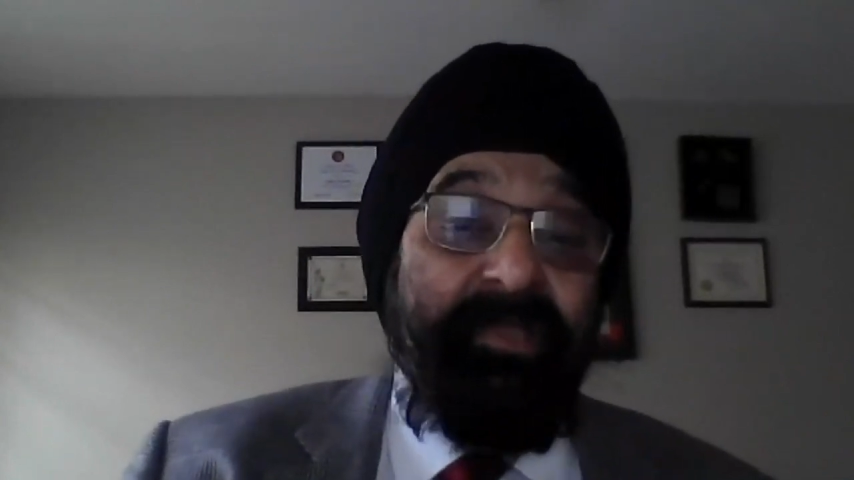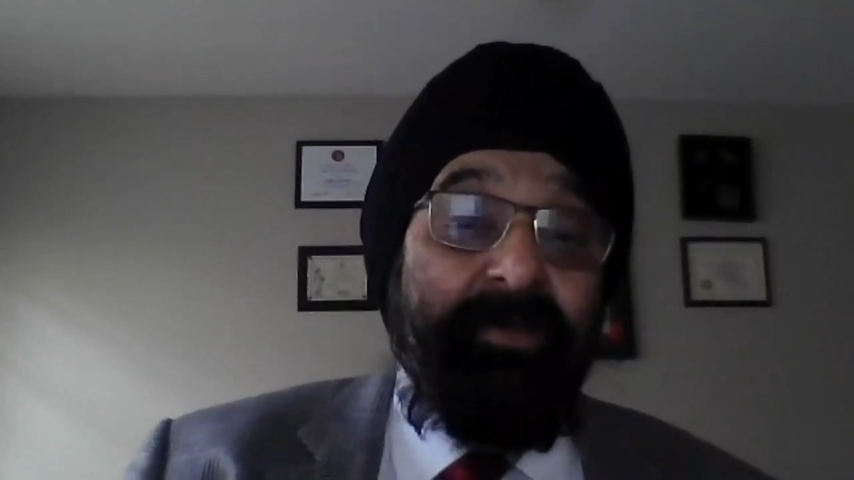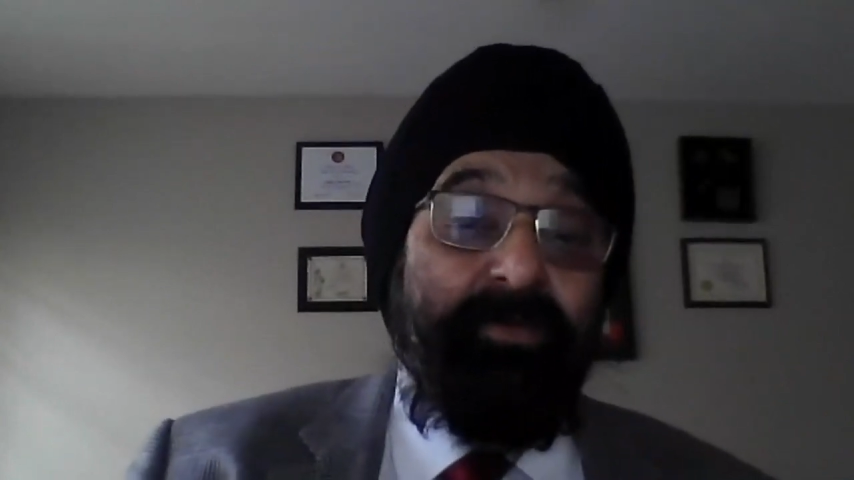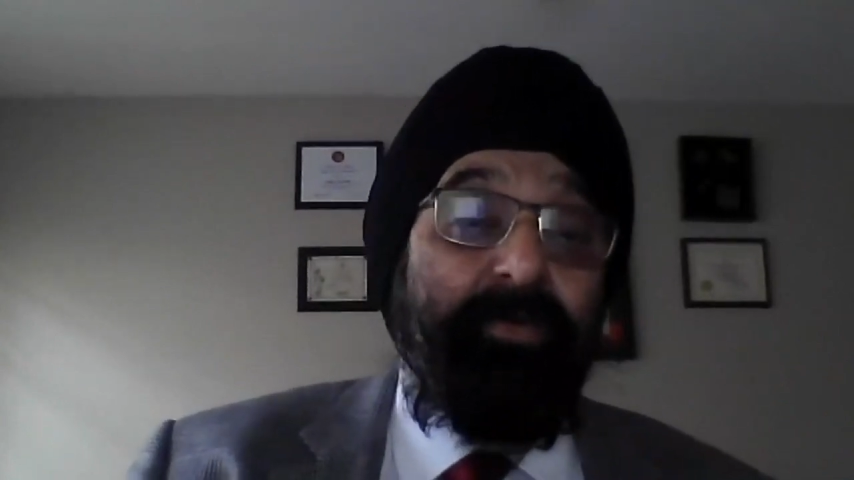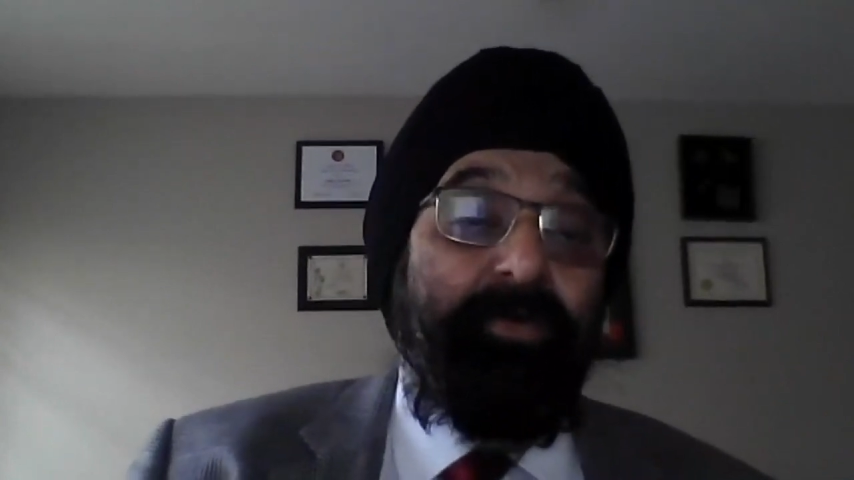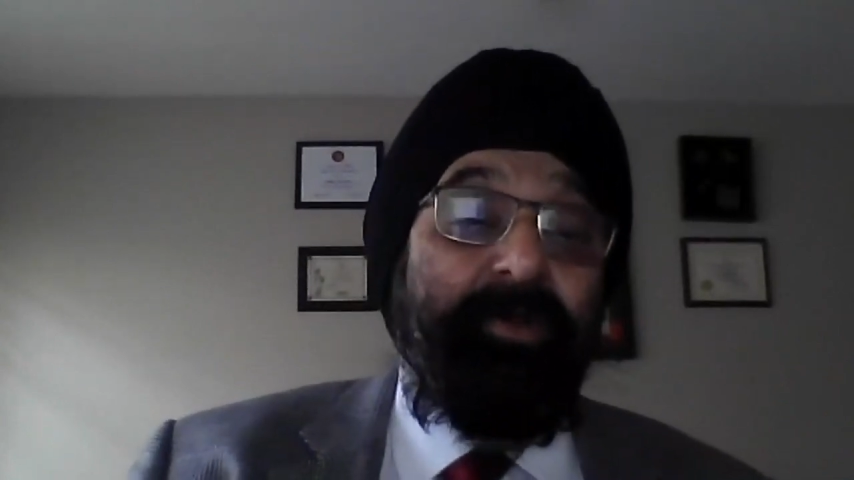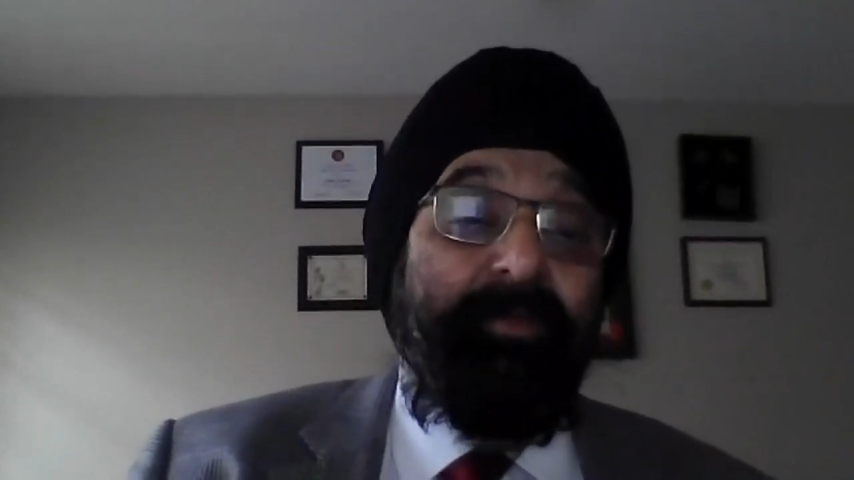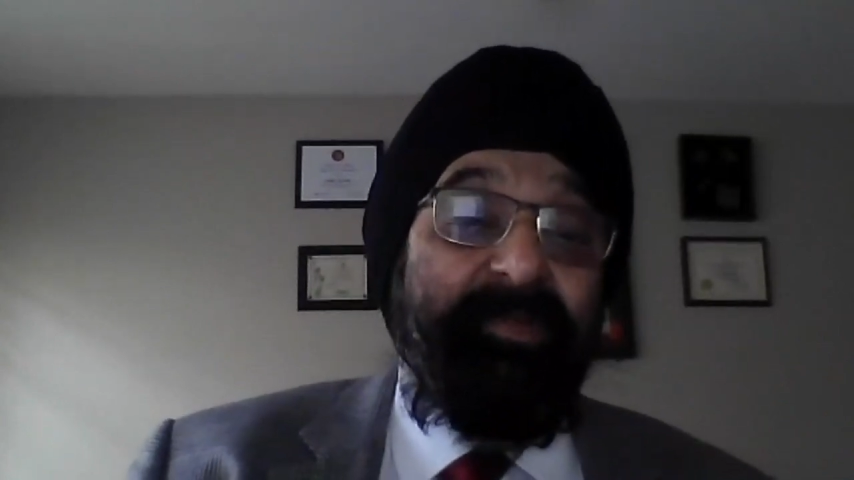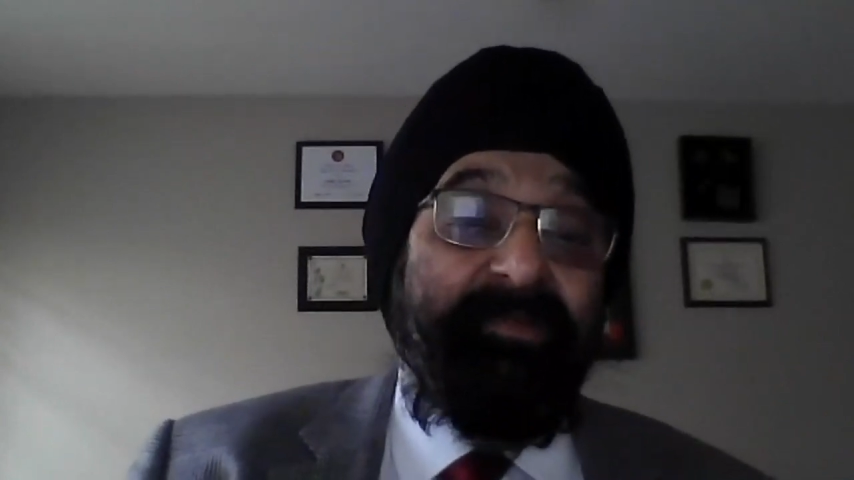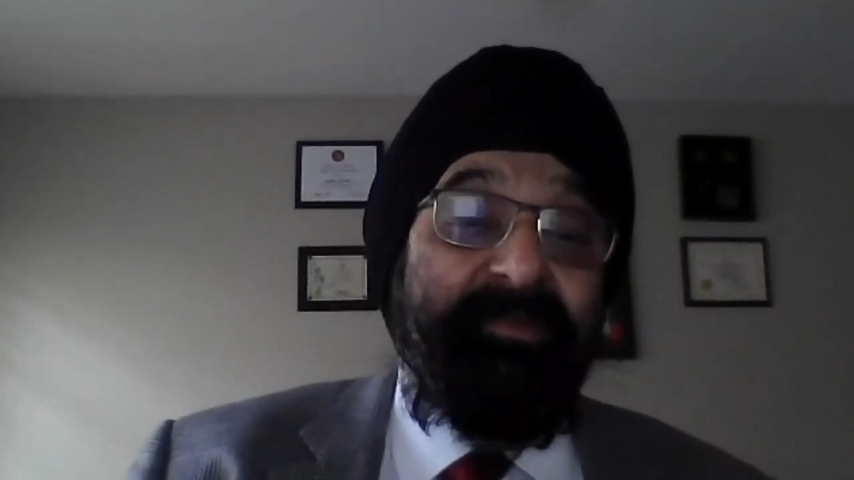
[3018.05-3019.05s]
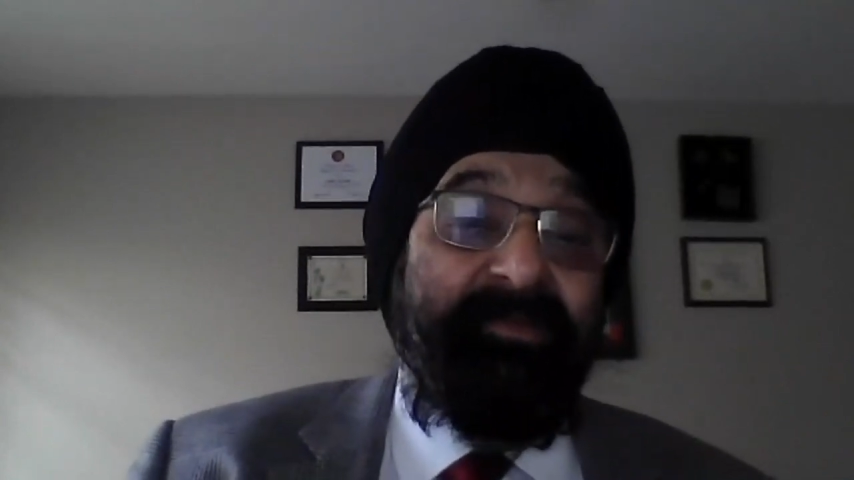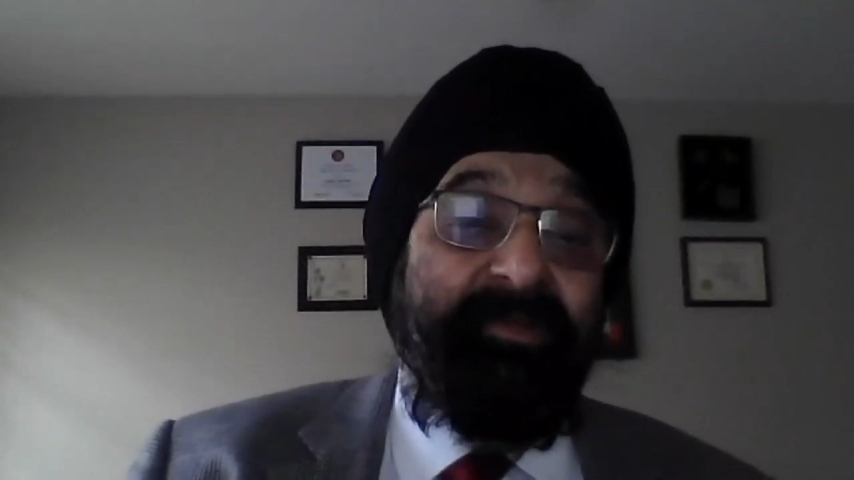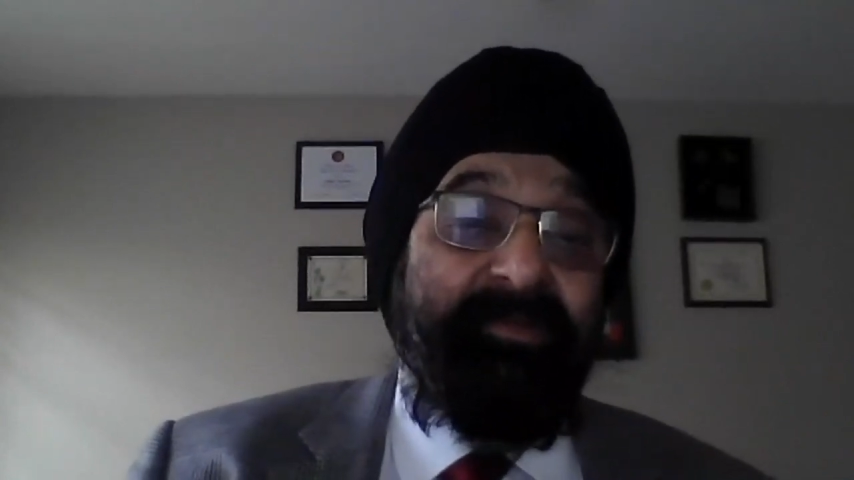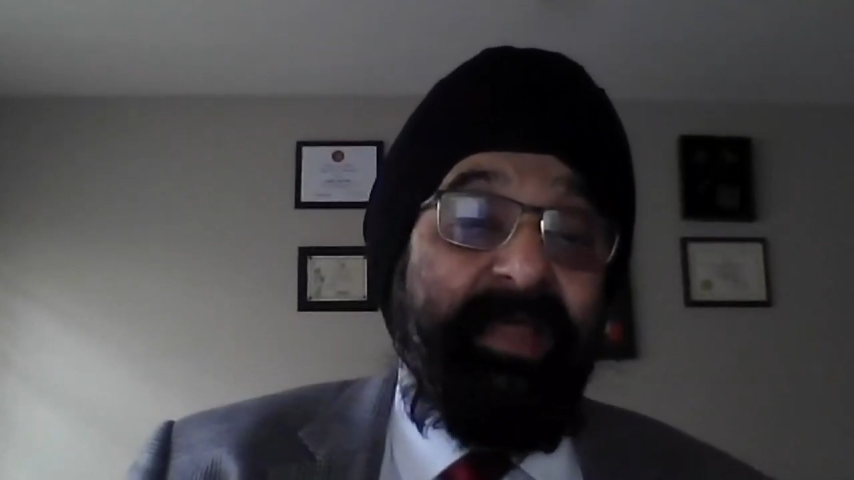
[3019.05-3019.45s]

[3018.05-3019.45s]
into local businesses